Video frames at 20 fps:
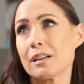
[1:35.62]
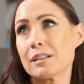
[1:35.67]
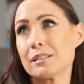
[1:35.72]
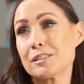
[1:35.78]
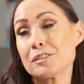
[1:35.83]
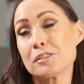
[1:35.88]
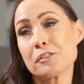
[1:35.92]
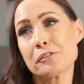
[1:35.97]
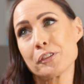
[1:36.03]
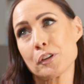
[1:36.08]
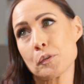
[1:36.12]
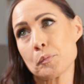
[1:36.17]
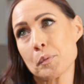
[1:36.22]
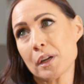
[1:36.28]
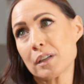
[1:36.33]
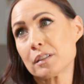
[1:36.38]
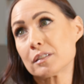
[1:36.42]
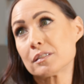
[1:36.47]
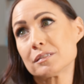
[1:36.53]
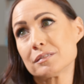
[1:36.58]
and he just
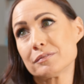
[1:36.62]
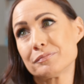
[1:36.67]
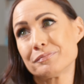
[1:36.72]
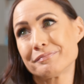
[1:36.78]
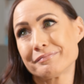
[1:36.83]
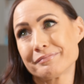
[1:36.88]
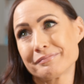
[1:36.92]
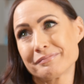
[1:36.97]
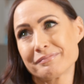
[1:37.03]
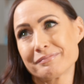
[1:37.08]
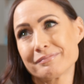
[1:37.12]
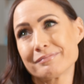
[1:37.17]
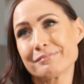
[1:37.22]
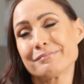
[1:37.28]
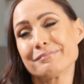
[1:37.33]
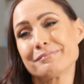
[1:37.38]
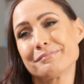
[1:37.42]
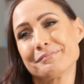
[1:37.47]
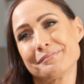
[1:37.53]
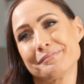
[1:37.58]
needs to cool his
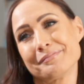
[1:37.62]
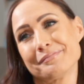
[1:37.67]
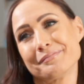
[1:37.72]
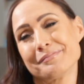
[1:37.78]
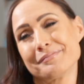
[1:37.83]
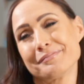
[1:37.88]
nerves.